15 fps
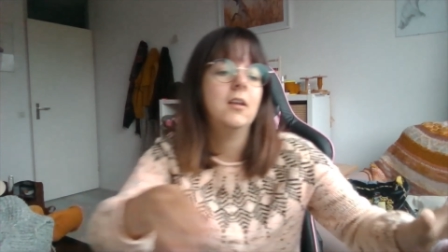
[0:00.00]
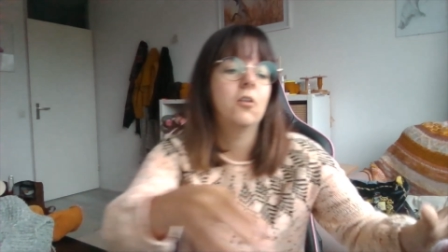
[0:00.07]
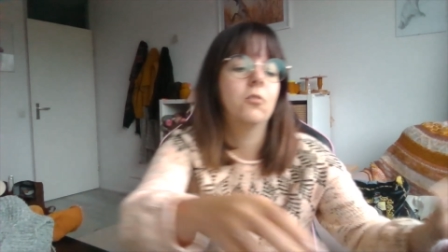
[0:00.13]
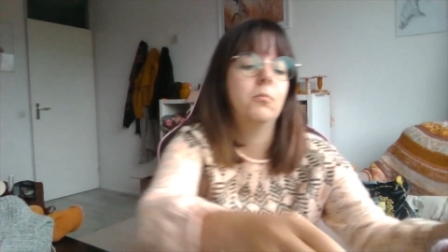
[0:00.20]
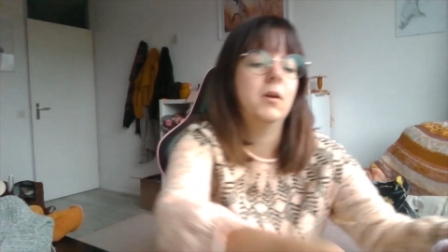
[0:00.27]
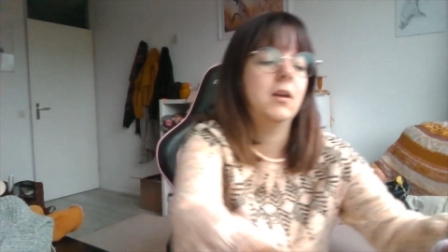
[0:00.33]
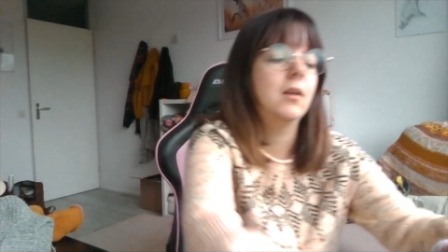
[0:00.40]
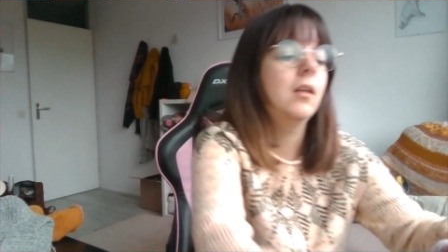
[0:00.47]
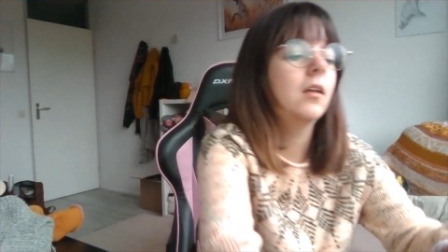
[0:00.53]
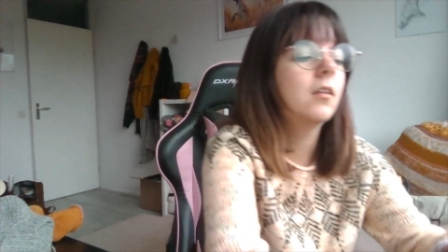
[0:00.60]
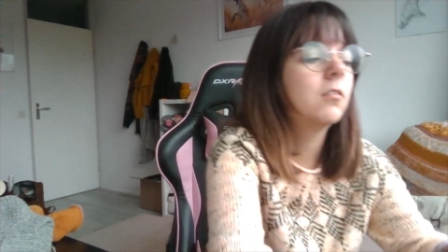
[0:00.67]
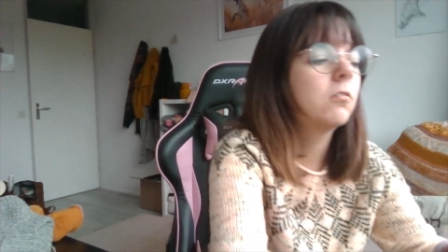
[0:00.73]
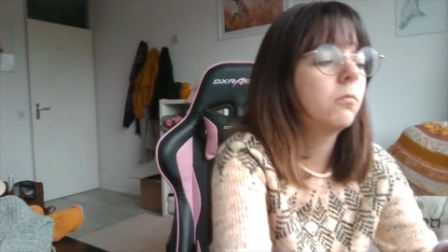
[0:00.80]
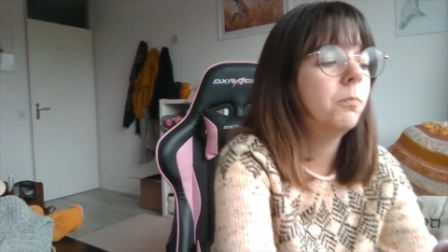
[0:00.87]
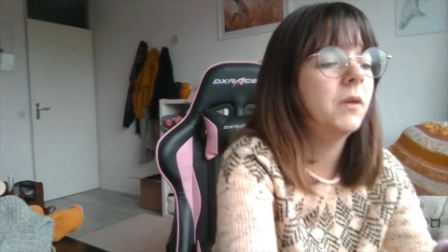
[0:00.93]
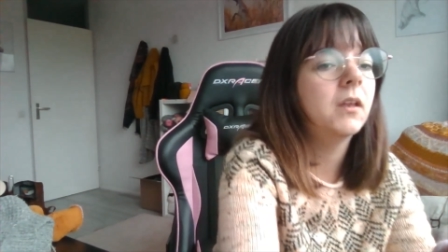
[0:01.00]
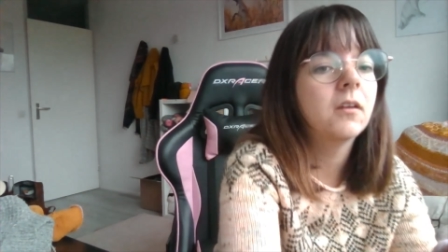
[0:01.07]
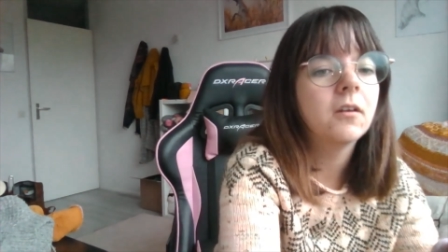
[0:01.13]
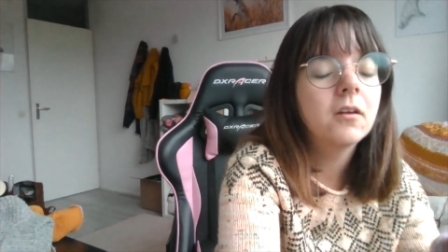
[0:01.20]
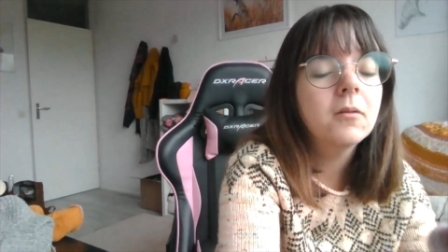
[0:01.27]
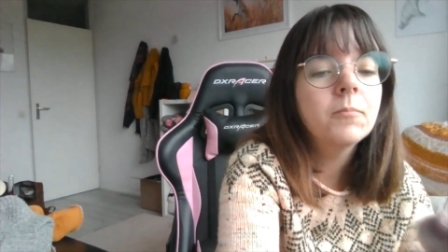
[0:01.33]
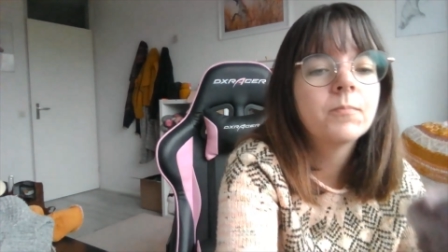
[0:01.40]
on my
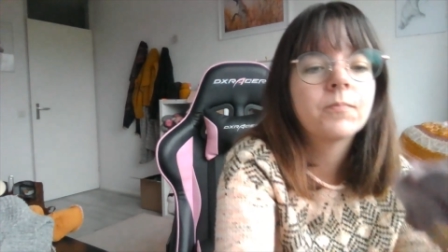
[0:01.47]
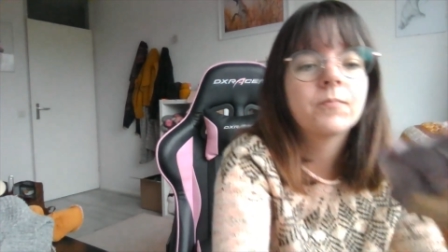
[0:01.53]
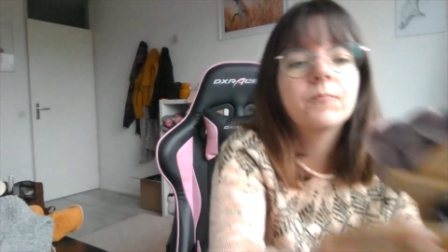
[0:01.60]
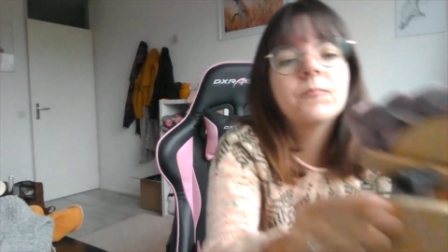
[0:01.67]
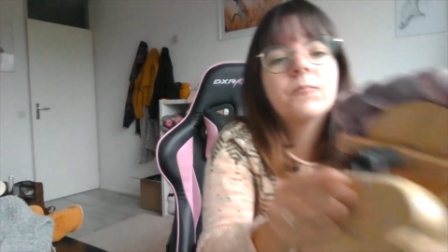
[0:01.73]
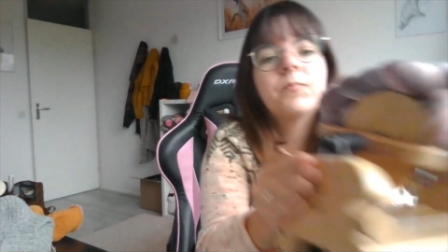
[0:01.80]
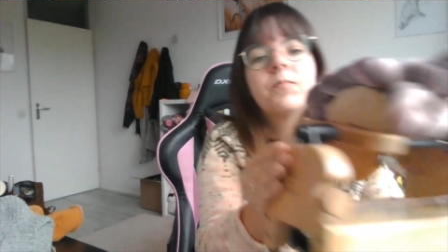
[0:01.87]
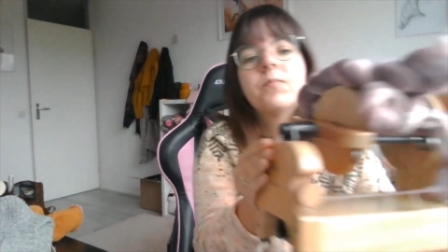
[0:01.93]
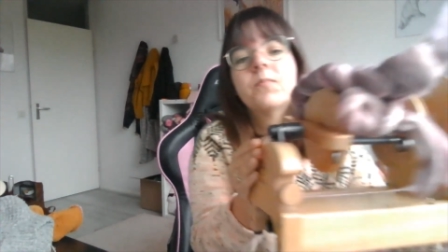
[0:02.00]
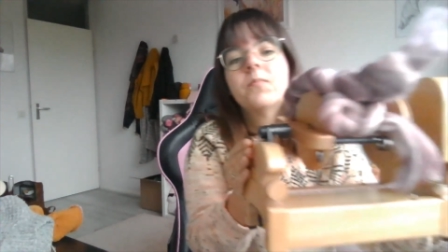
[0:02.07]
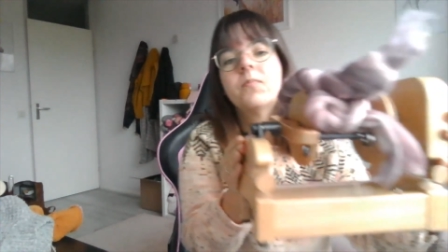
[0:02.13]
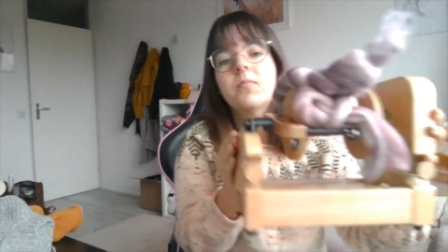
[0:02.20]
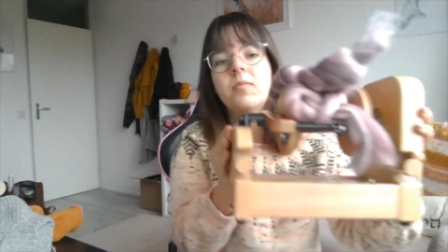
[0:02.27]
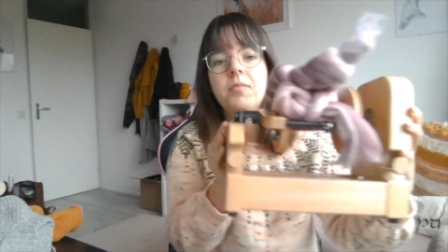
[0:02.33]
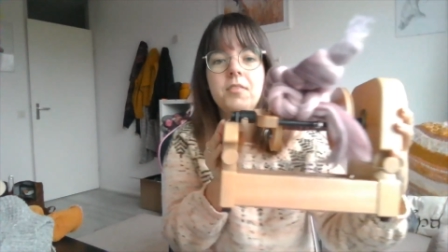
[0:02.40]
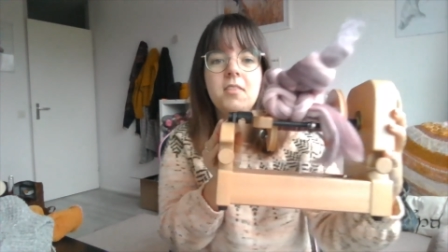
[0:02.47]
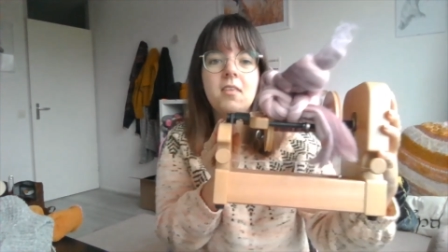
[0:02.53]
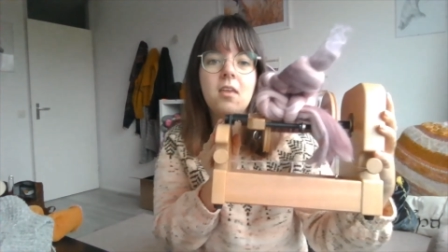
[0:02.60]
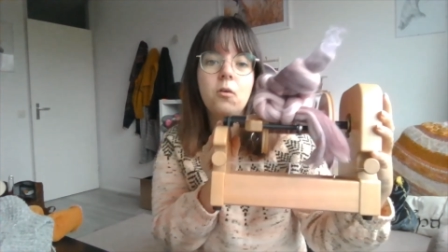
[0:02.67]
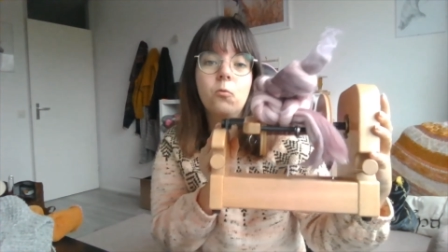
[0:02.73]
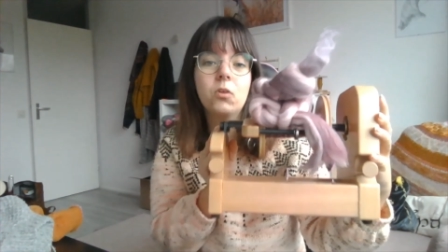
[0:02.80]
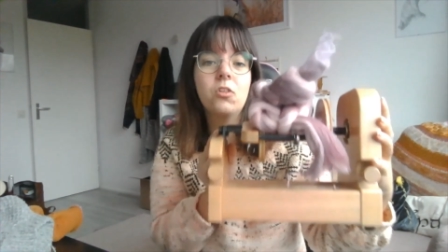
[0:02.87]
spinner,
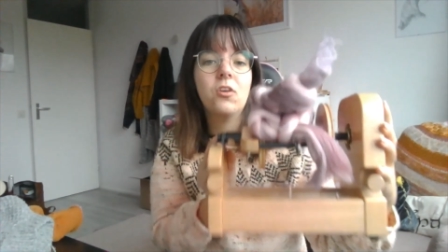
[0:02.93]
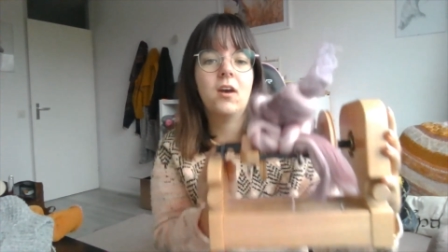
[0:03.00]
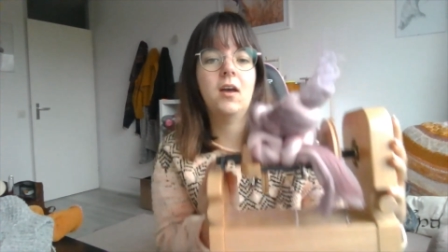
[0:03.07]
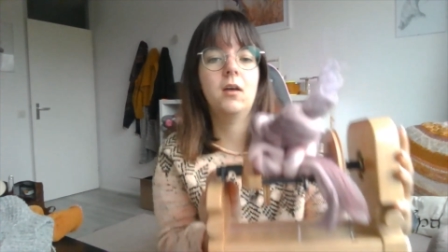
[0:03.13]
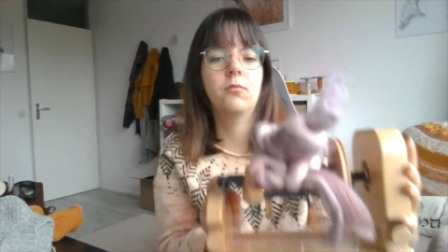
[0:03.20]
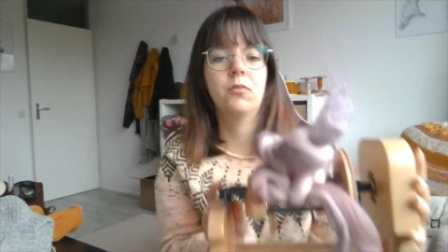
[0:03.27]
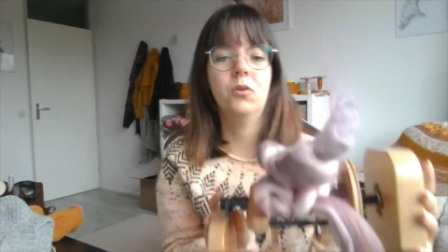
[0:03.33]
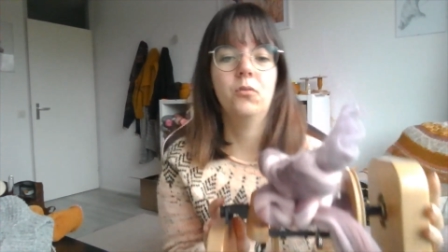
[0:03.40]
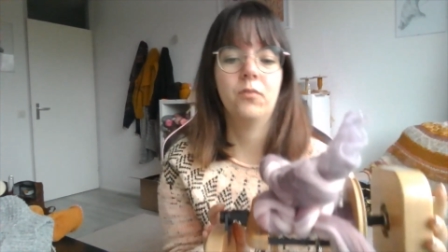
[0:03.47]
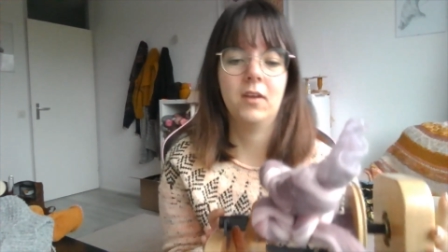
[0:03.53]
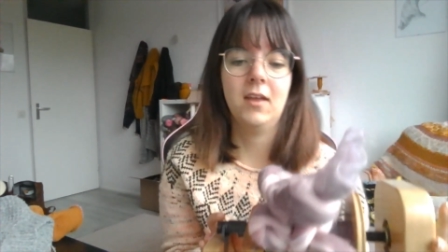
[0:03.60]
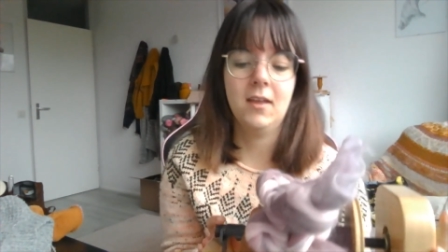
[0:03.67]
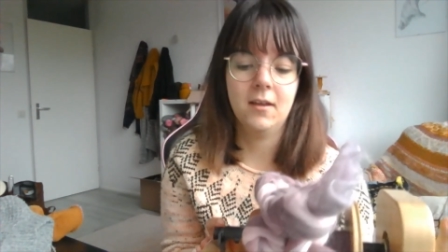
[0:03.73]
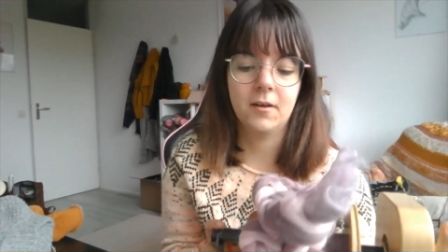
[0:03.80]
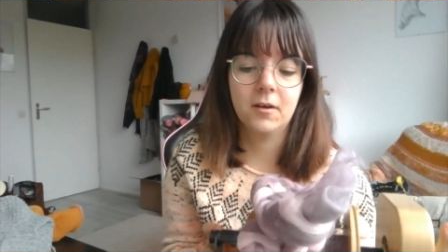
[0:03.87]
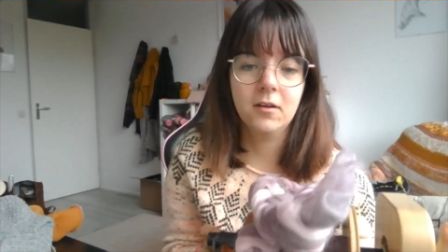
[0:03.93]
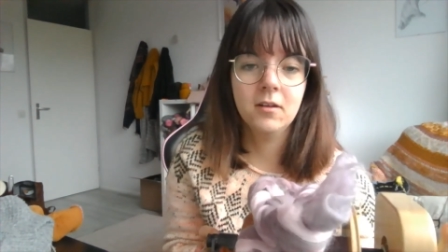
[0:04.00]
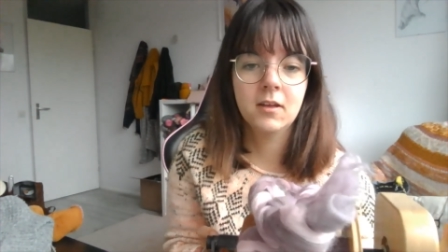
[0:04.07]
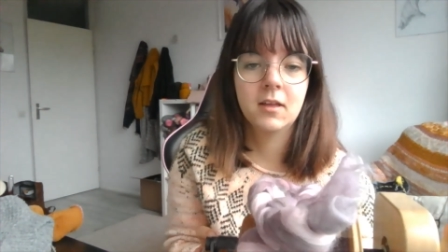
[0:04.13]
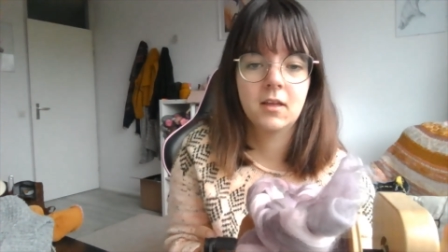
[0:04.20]
which I have over here.